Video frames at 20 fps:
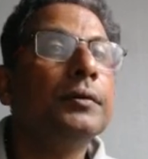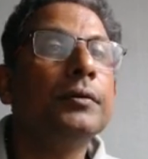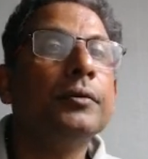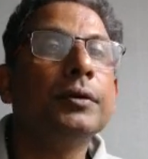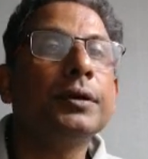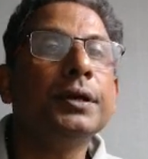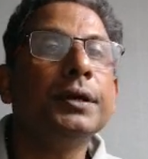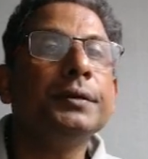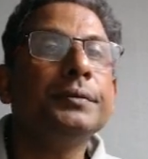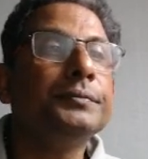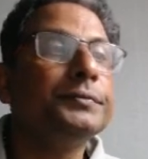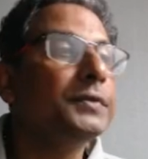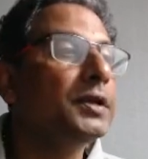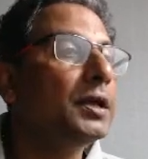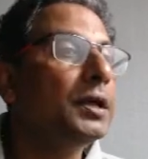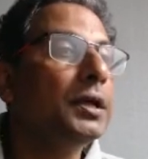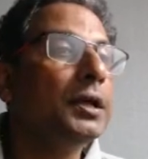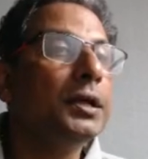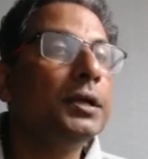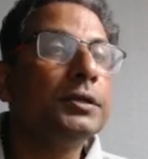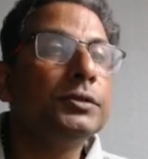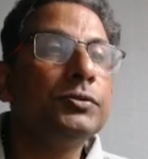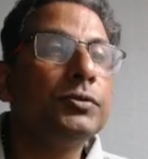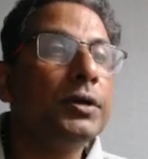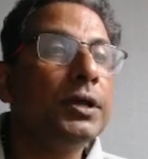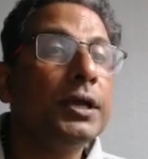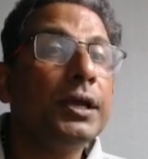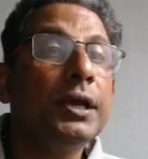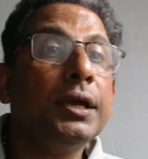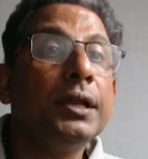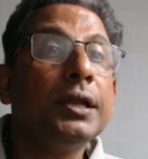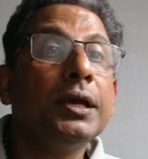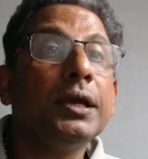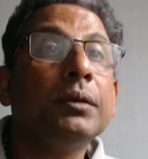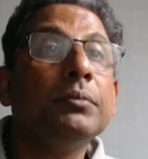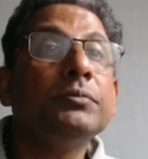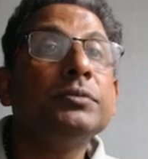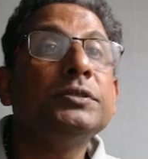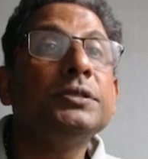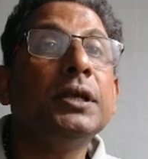Okay. So again, I
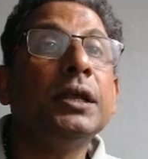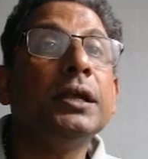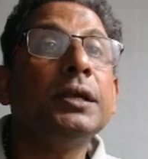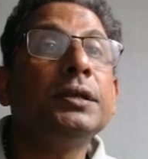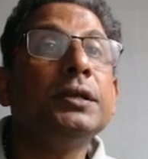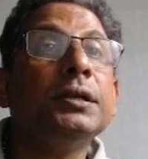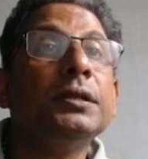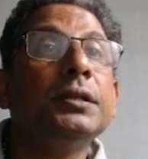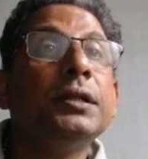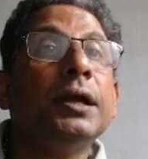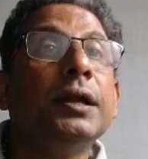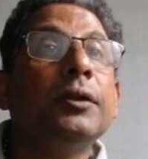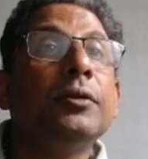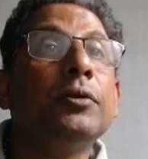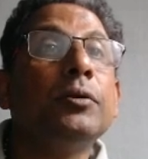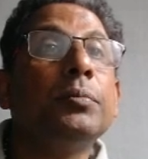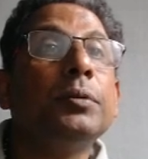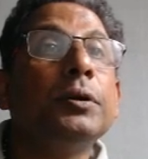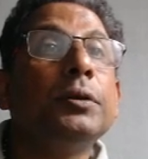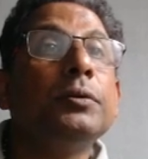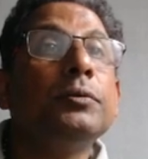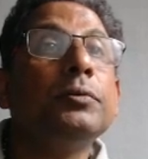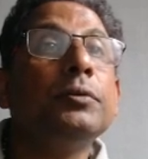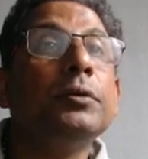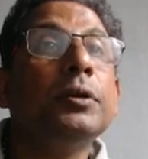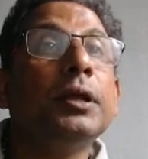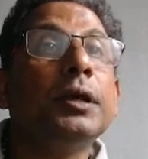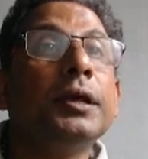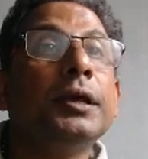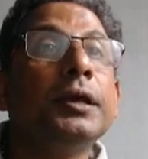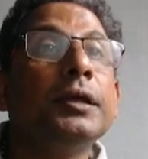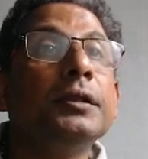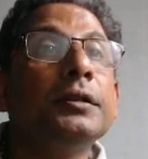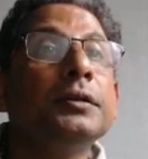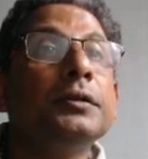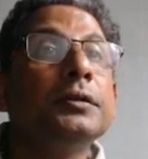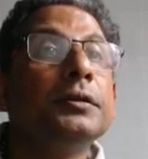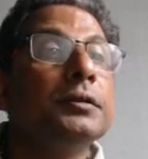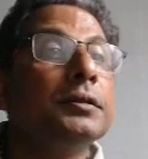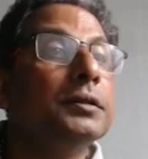am selecting the eyedropper tool
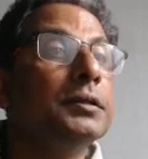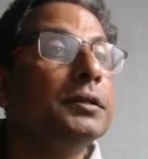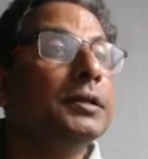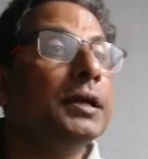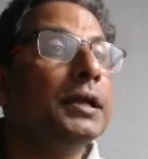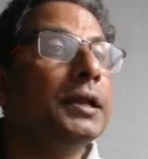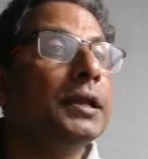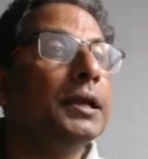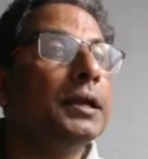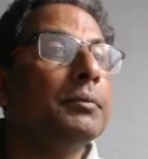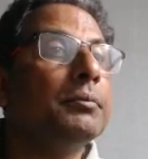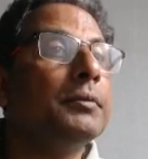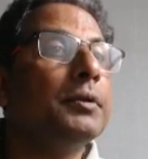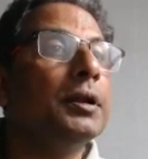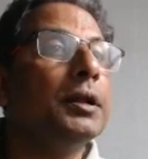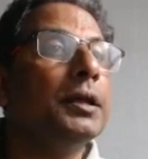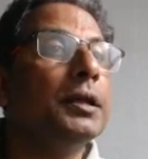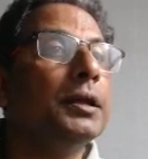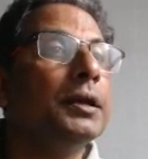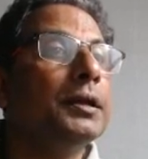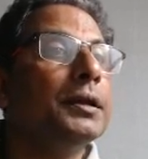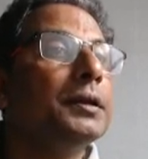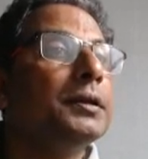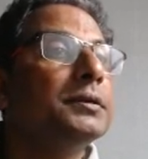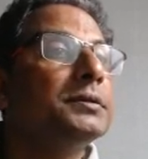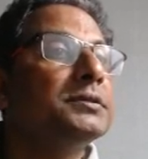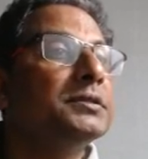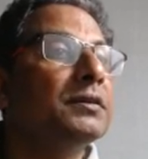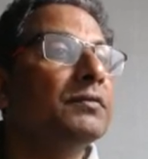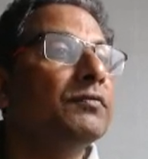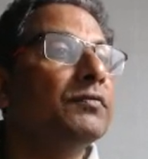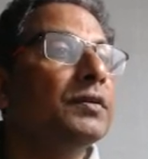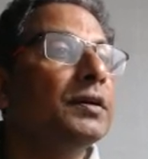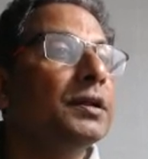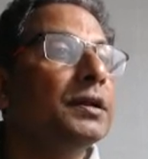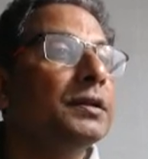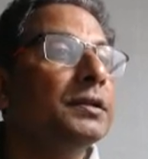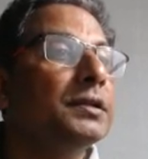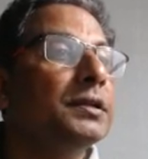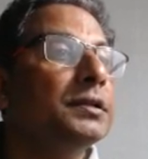again. Then I am clicking it
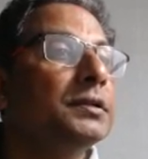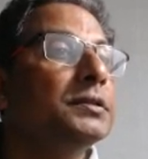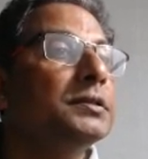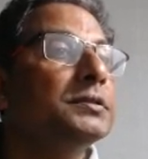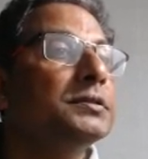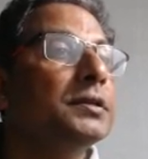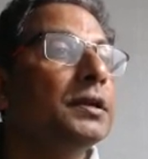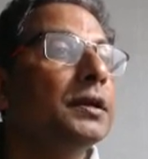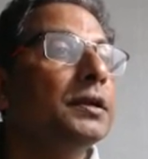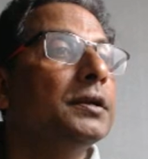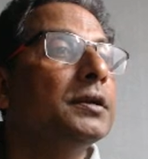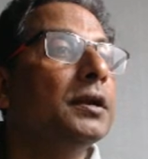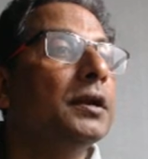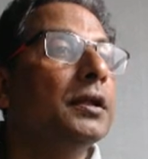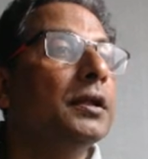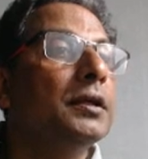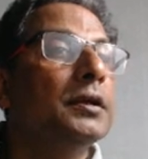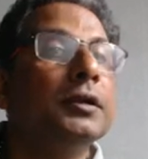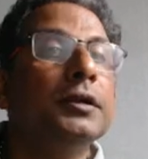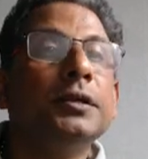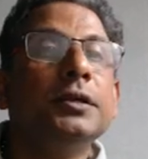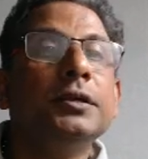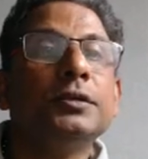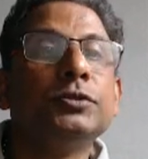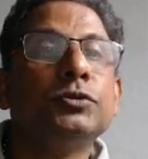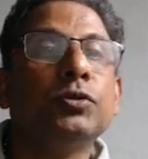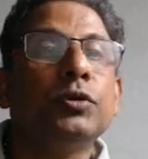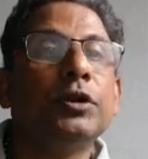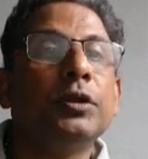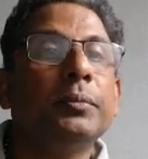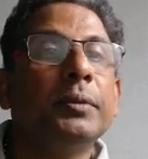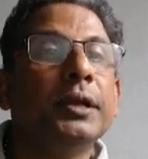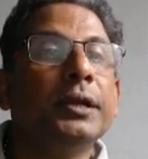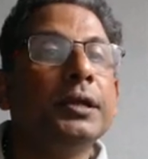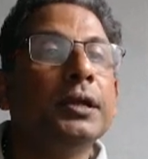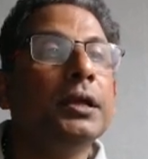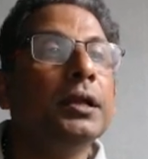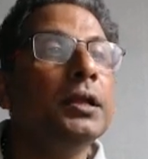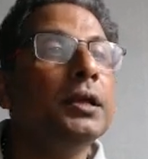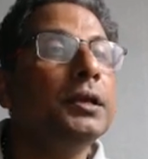somewhere in this red color. So
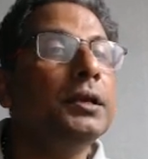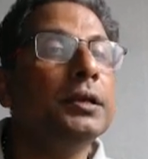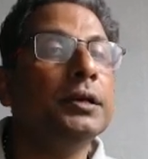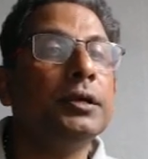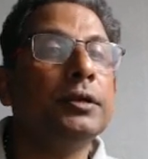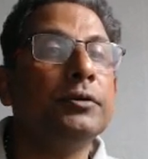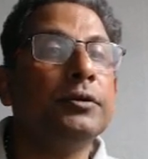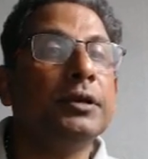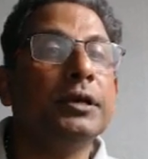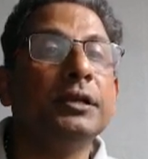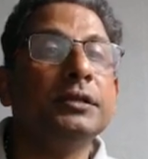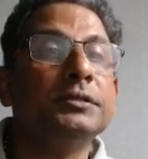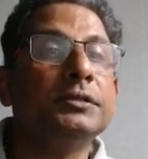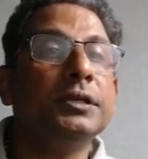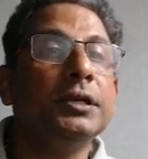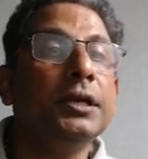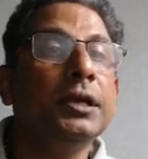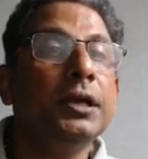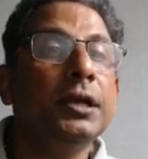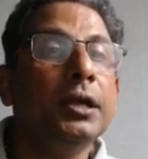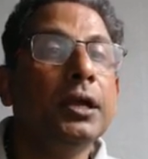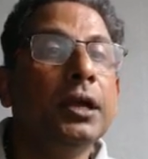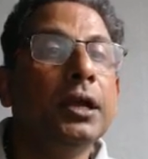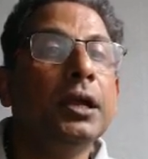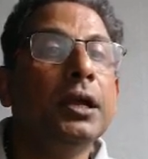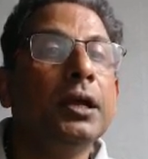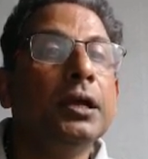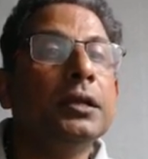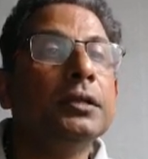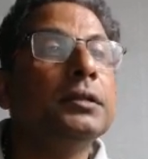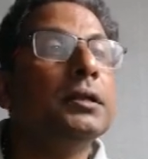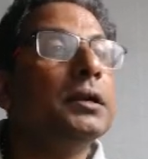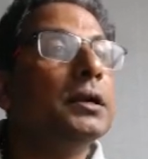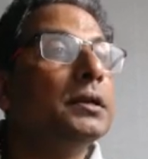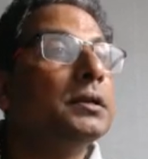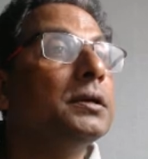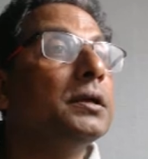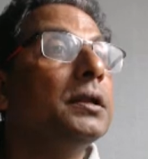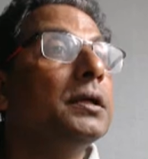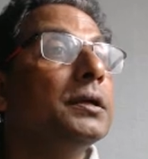automatically here you can see the
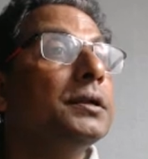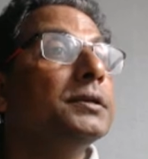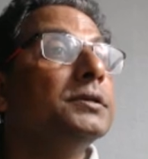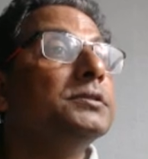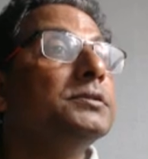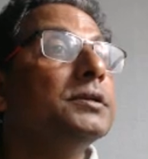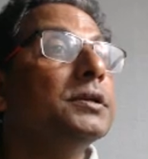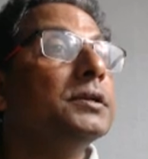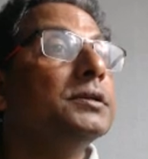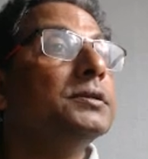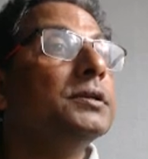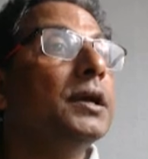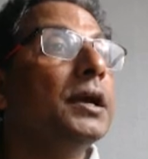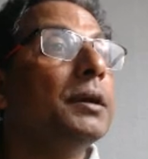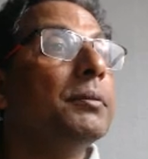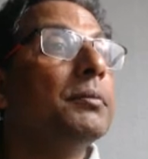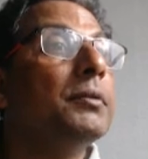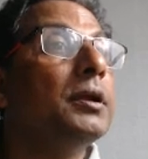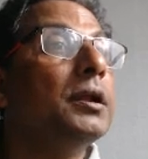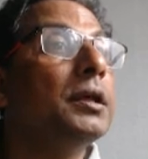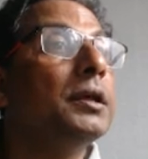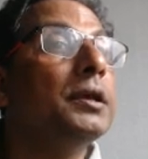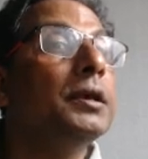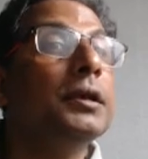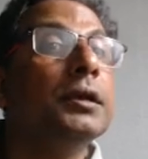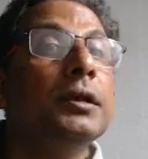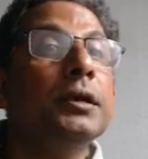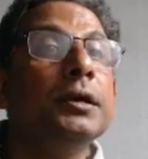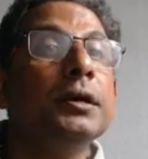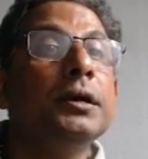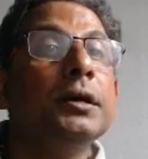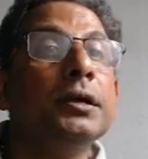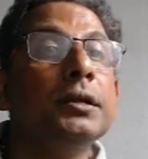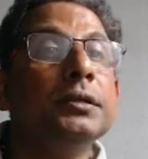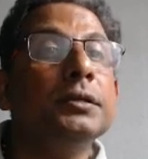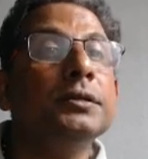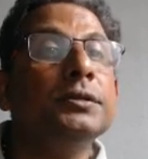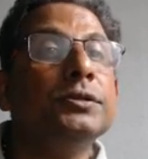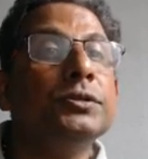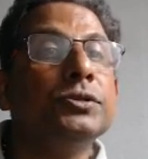red color is changed. I am clicking here.
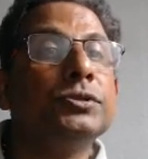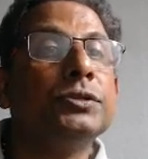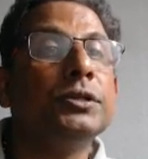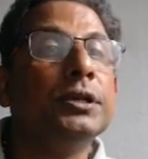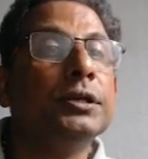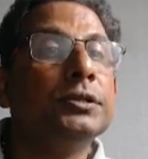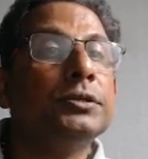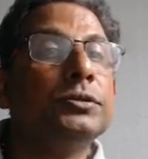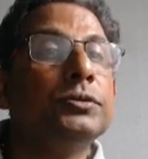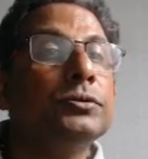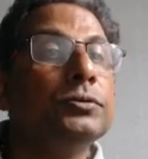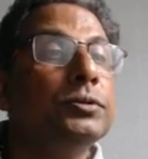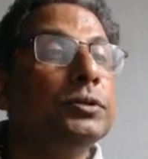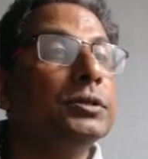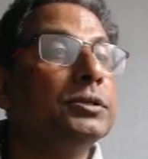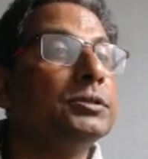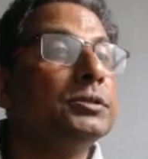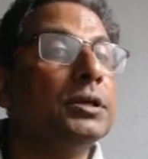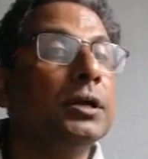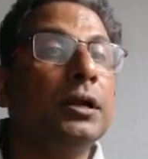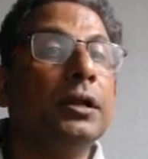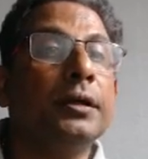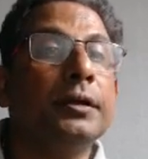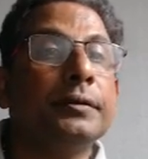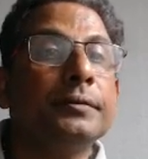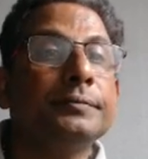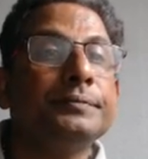This is changed to this color.